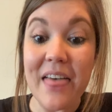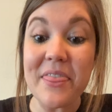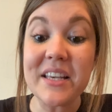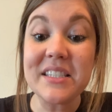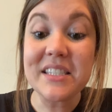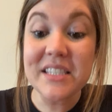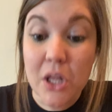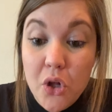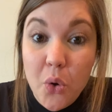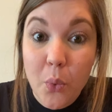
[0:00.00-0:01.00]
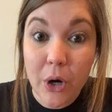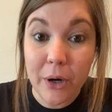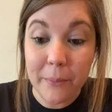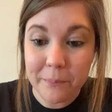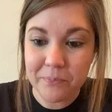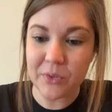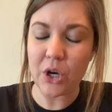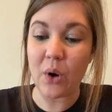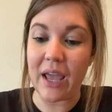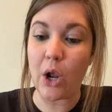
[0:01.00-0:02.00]
"The silkworm,"
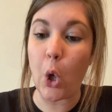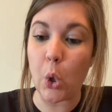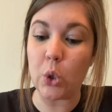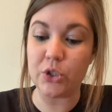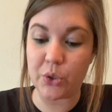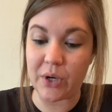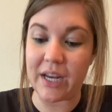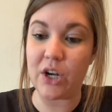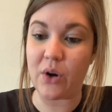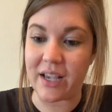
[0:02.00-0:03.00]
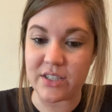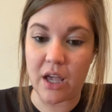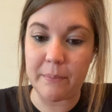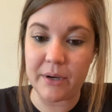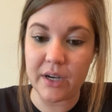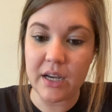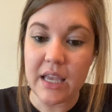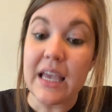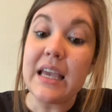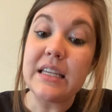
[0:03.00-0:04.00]
cried old green grasshopper.
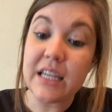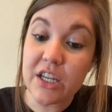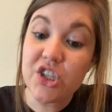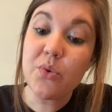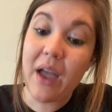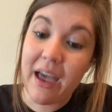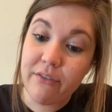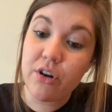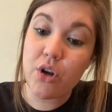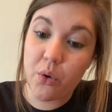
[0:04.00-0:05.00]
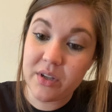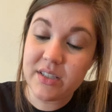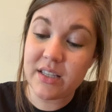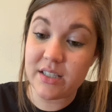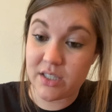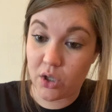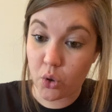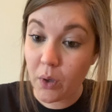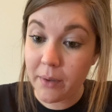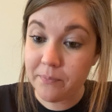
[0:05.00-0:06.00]
"Didn't you ever notice the
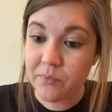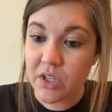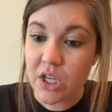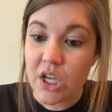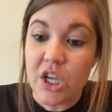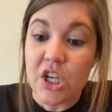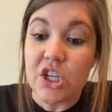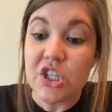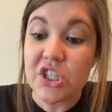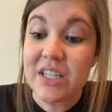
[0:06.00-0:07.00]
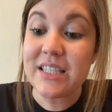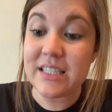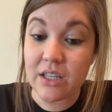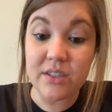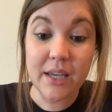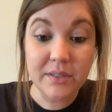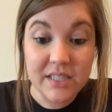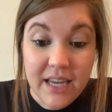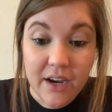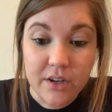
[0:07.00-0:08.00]
silkworm? She's still
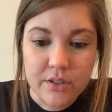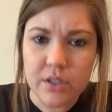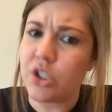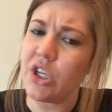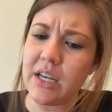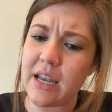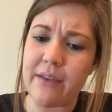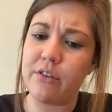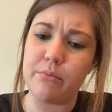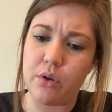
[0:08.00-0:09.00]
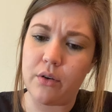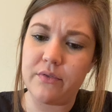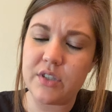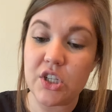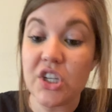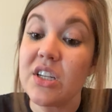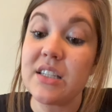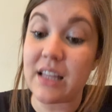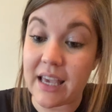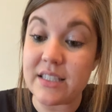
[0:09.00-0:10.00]
downstairs. She never moves. She
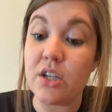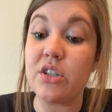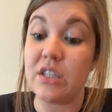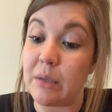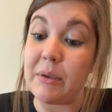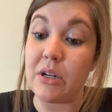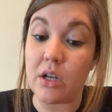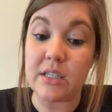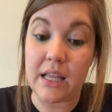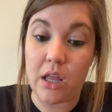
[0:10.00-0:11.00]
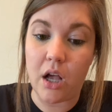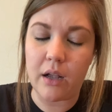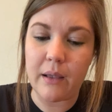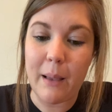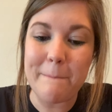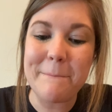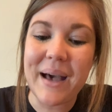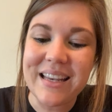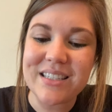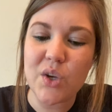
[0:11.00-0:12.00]
just lies there sleeping all day long.
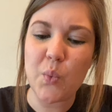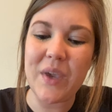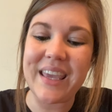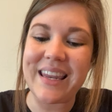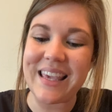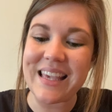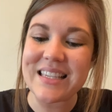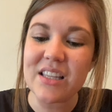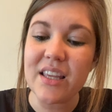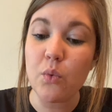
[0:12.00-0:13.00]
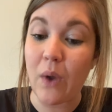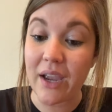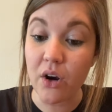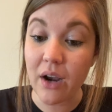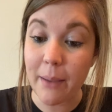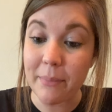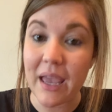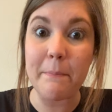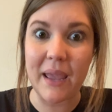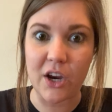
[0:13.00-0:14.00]
But we can easily wake her up
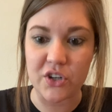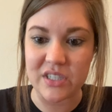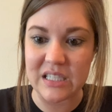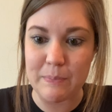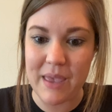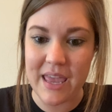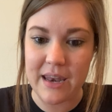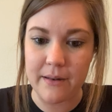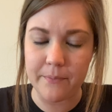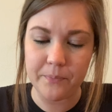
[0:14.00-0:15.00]
and make her spin.